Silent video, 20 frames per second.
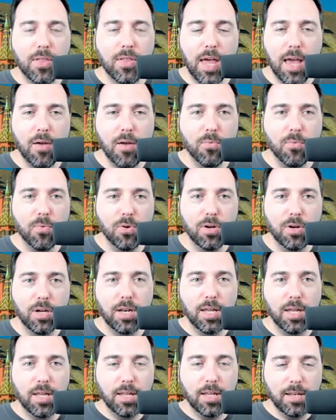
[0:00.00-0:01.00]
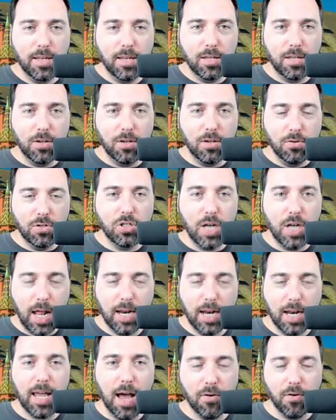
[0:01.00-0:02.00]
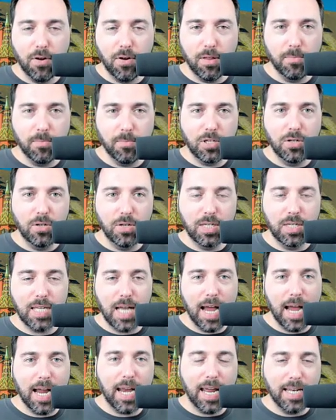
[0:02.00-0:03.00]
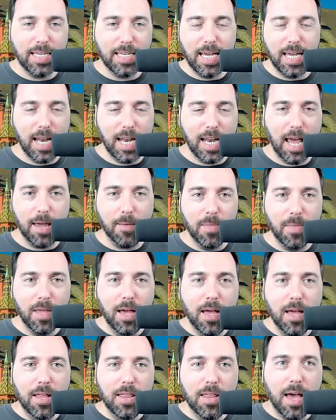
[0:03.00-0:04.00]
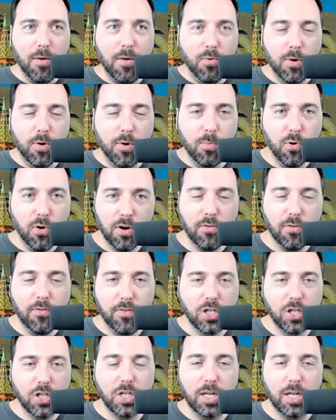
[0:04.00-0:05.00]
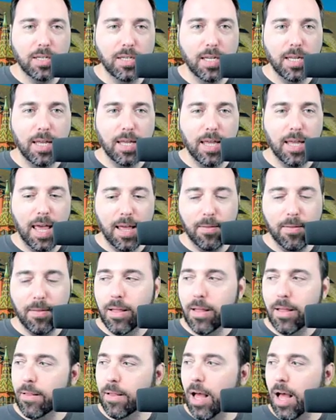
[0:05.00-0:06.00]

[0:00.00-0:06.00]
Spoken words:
where they would use genetic algorithms to design antennae that were more efficient,